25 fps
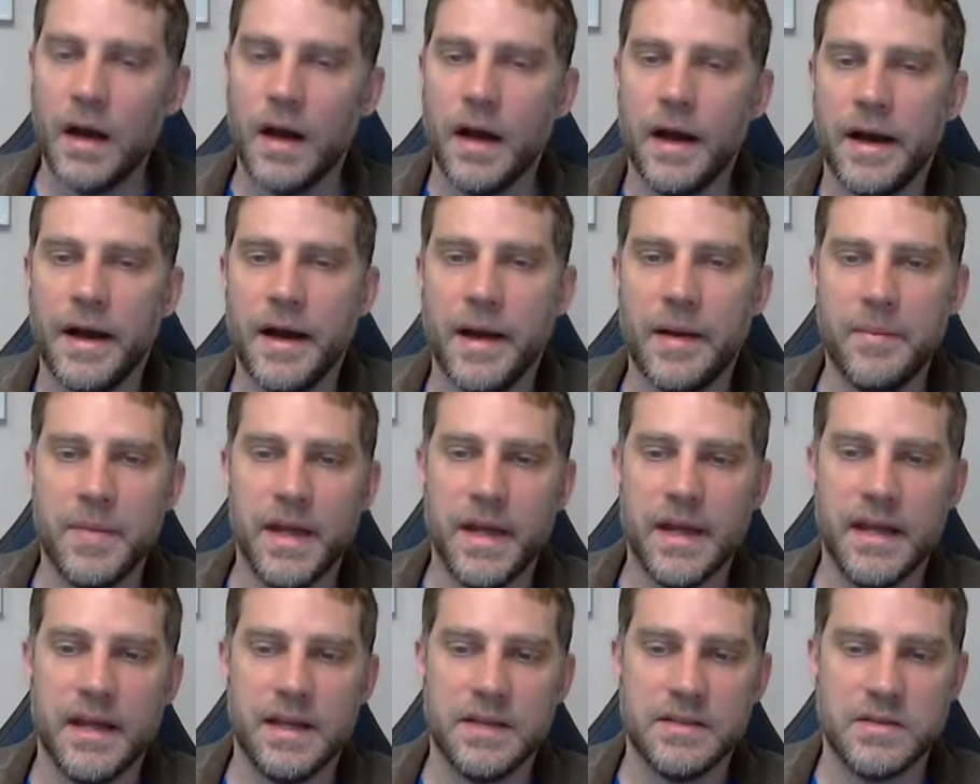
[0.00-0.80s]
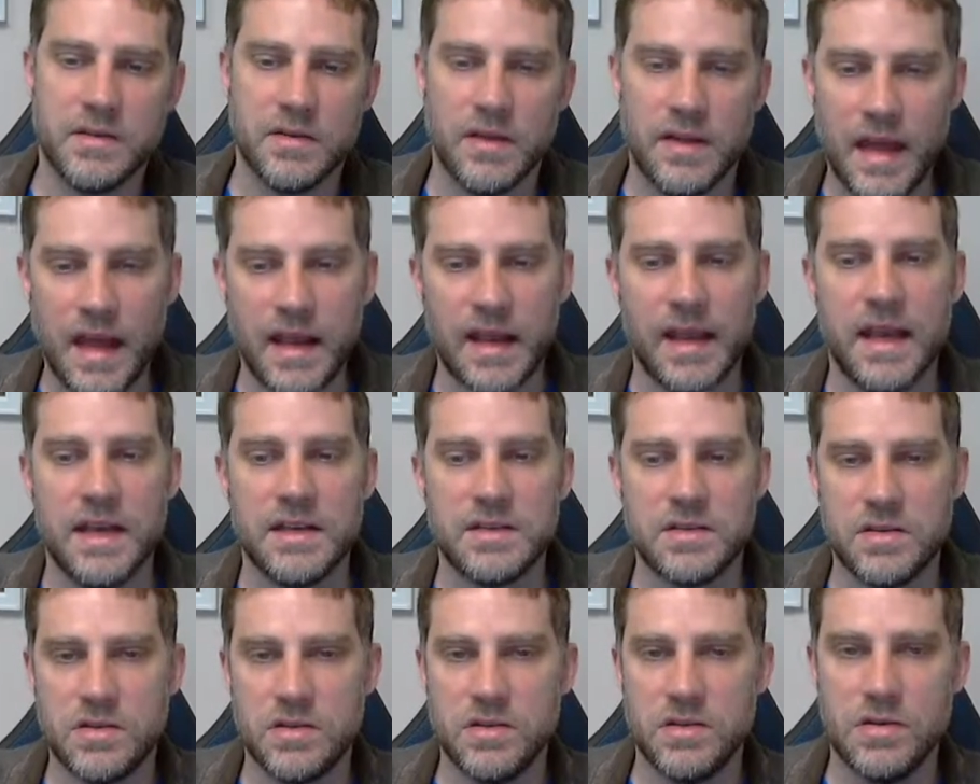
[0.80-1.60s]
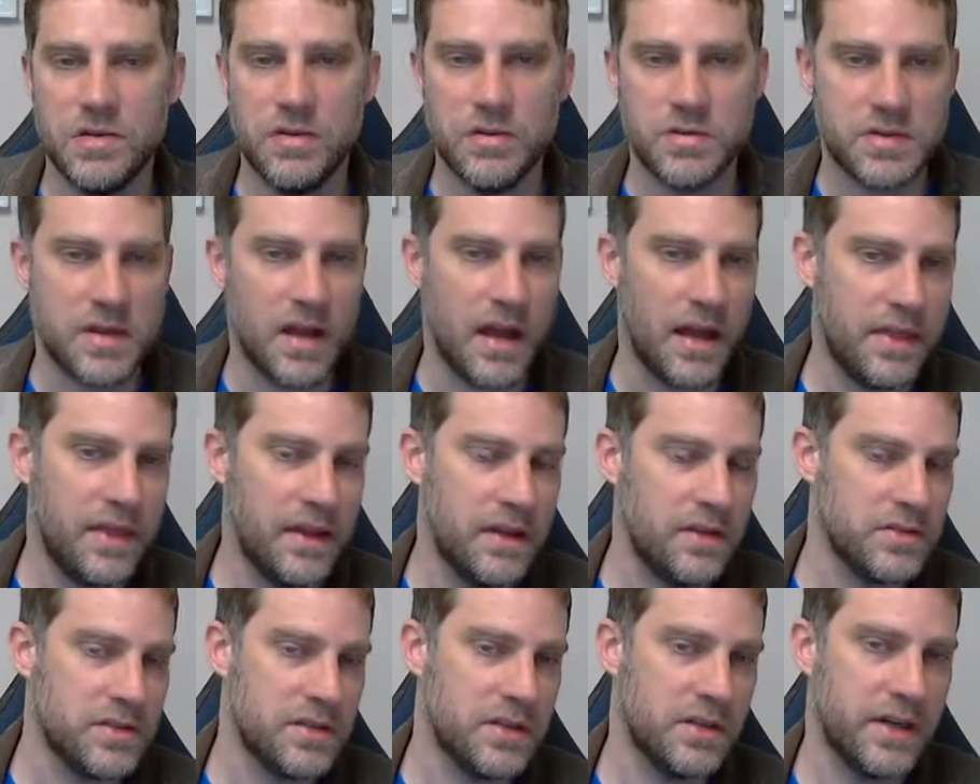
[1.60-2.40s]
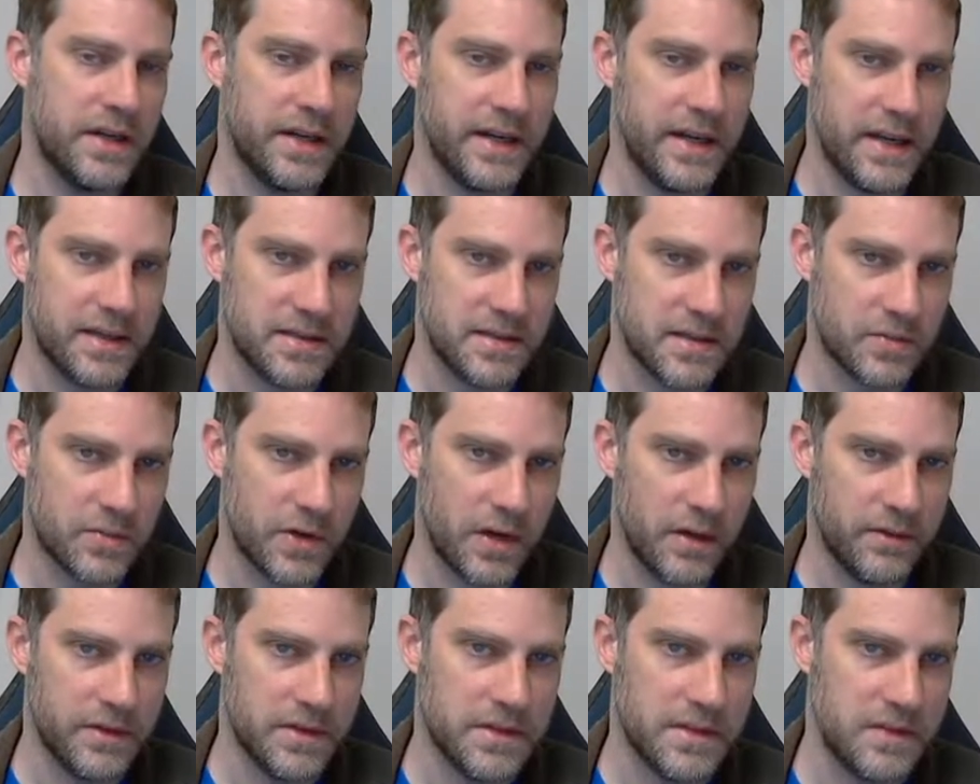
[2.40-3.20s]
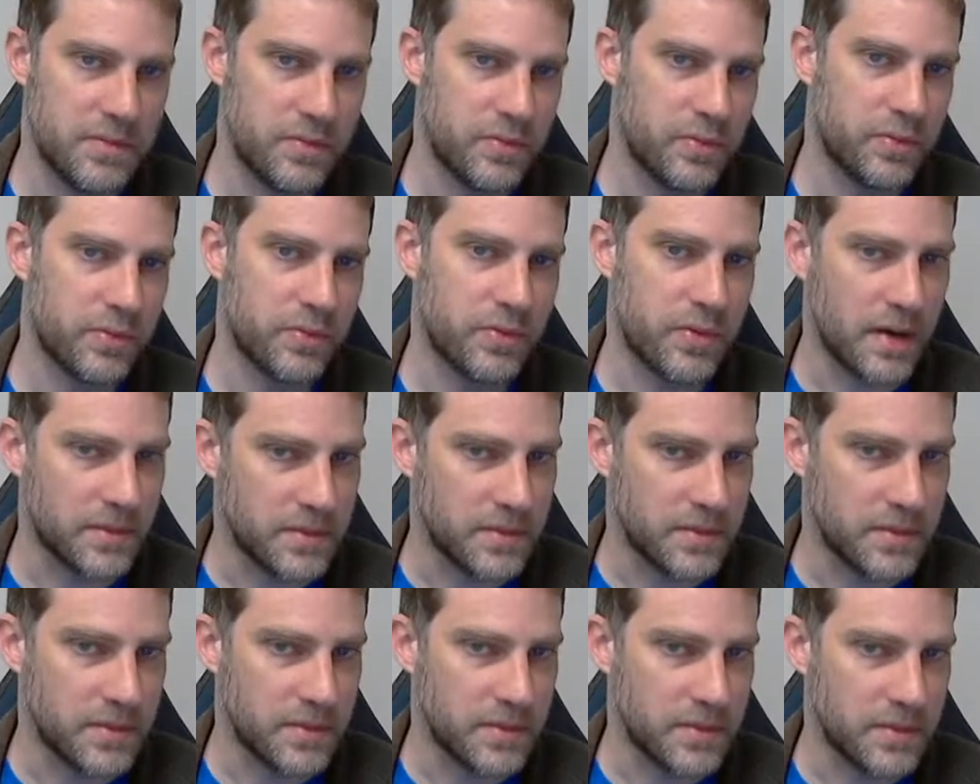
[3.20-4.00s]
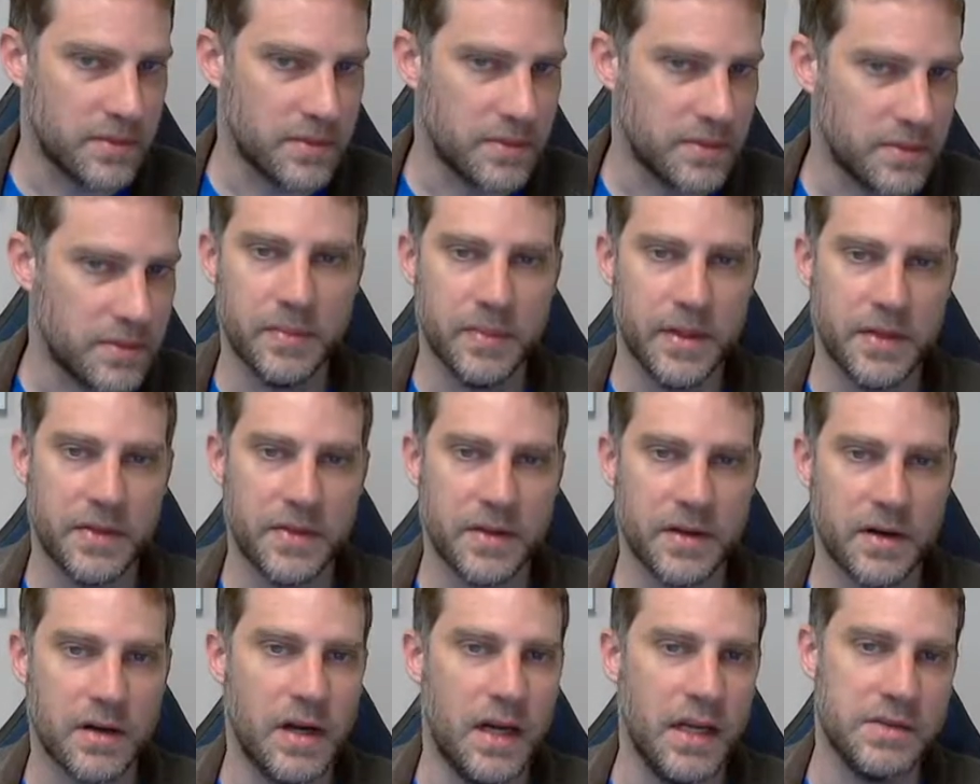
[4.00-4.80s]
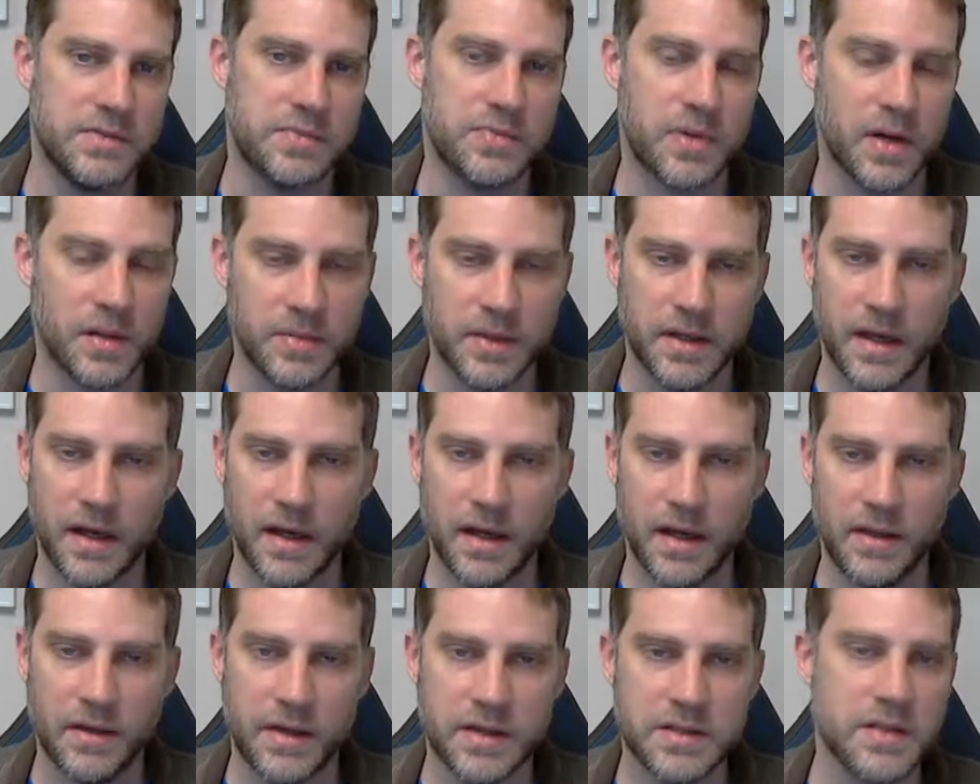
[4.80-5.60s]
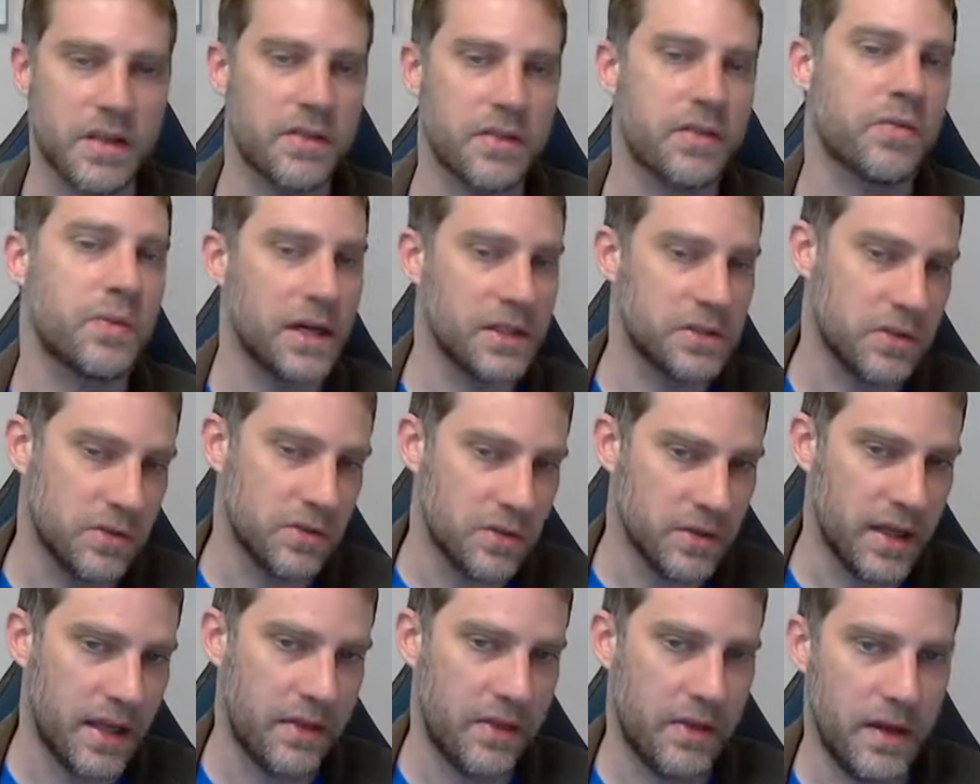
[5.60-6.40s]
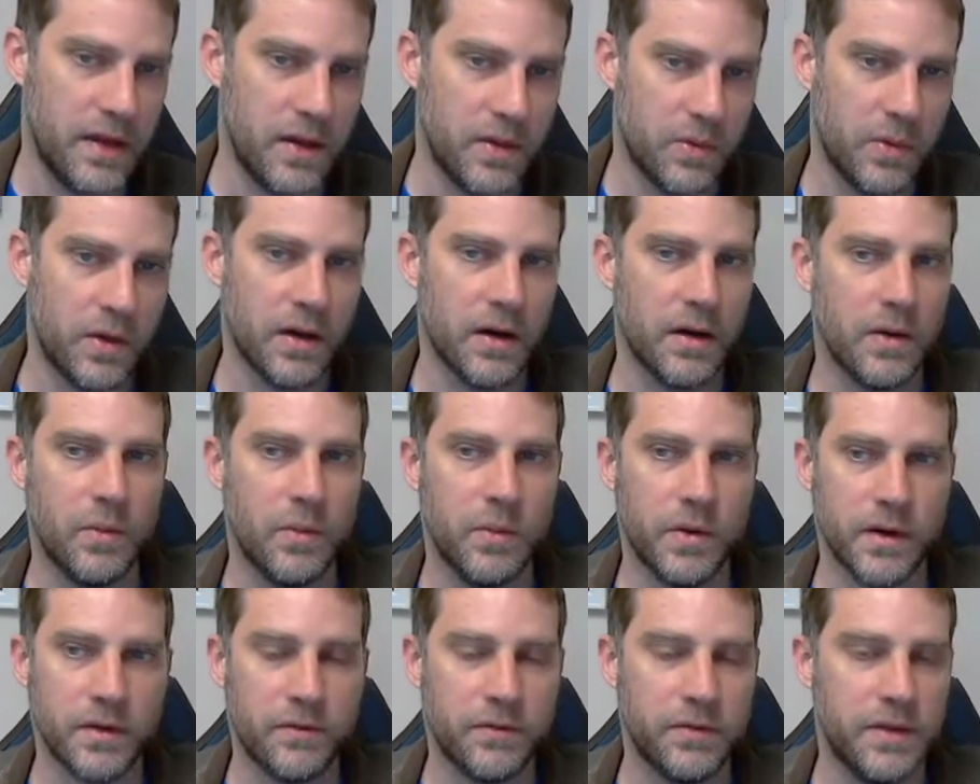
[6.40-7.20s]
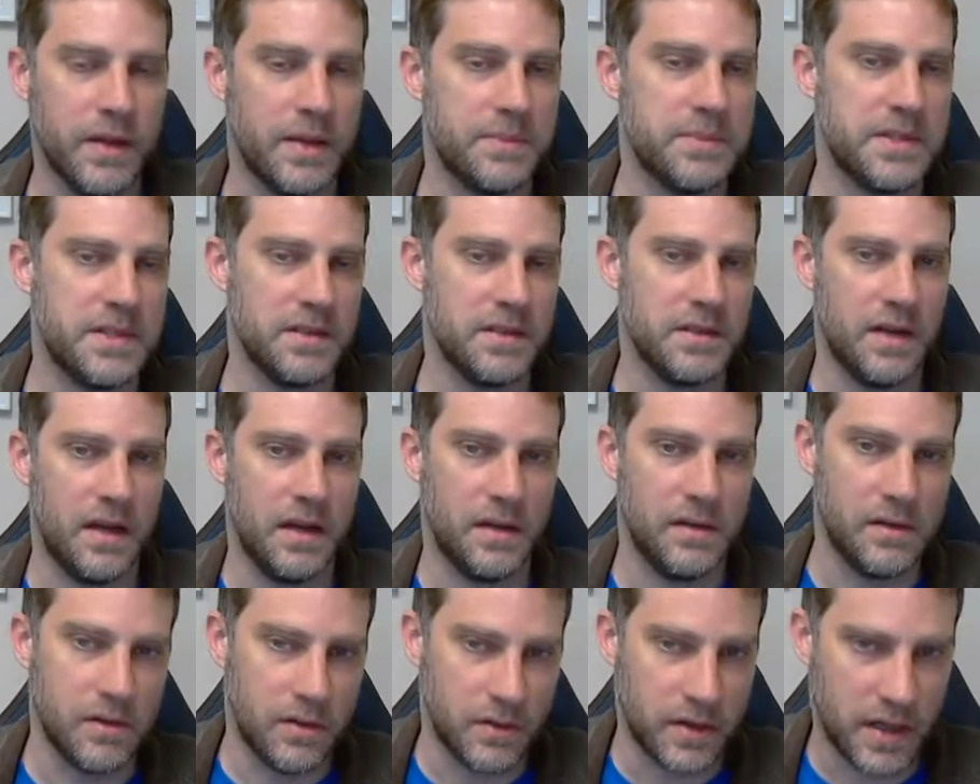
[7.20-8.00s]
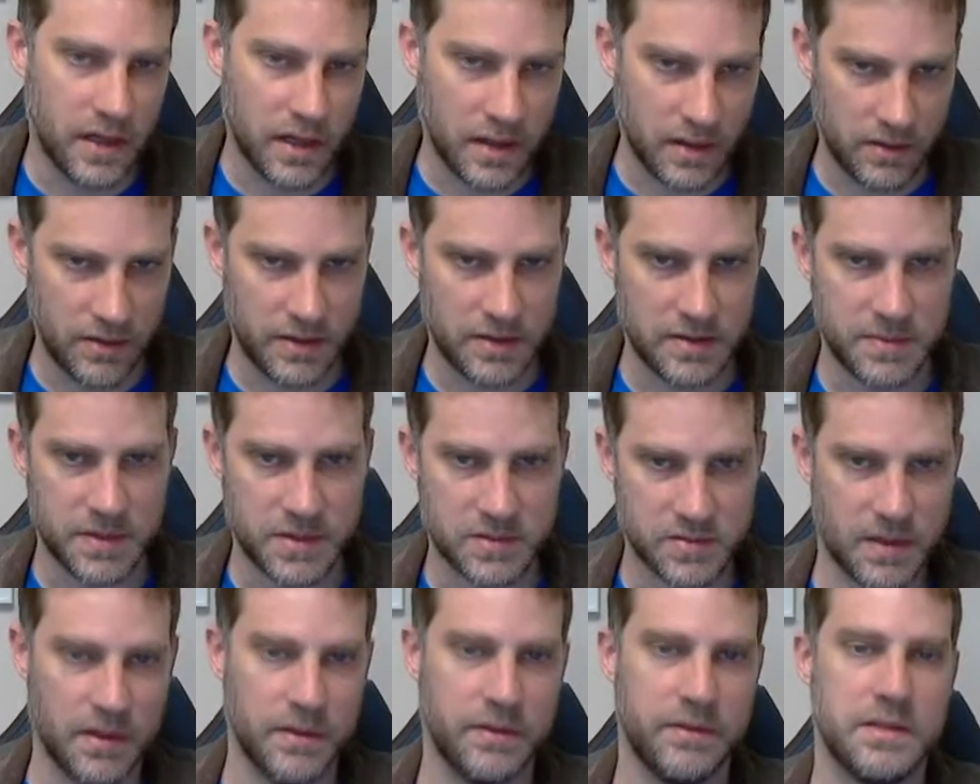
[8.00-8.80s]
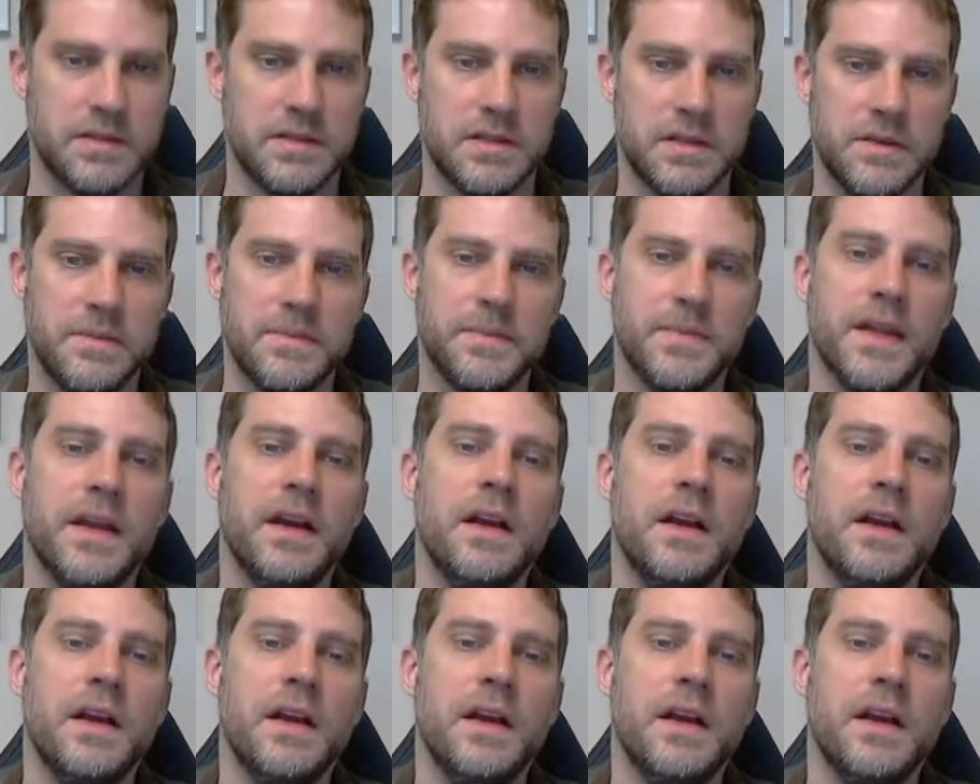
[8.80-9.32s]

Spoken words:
And so in that case, I think you're still going to get some relevancy probably, but there is a threshold, I think, where it flips and you don't get nearly as much relevancy.